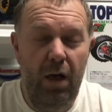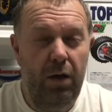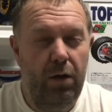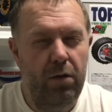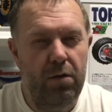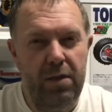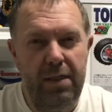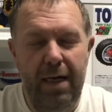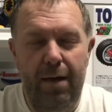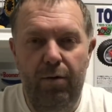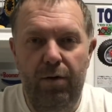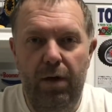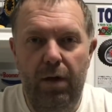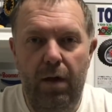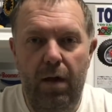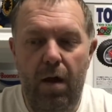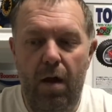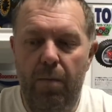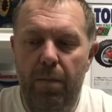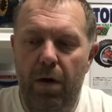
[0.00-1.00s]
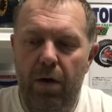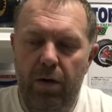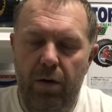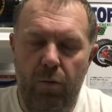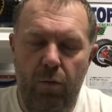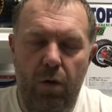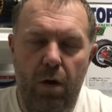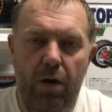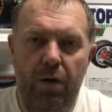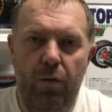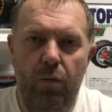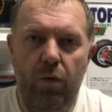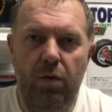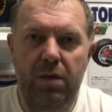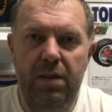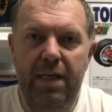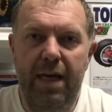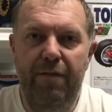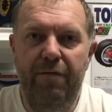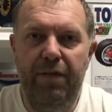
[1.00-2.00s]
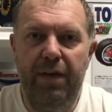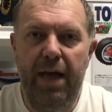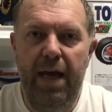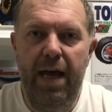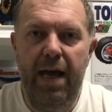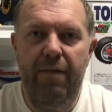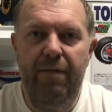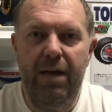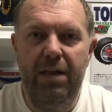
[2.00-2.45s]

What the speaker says: Doesn't sound a lot, but on a 1/10 car,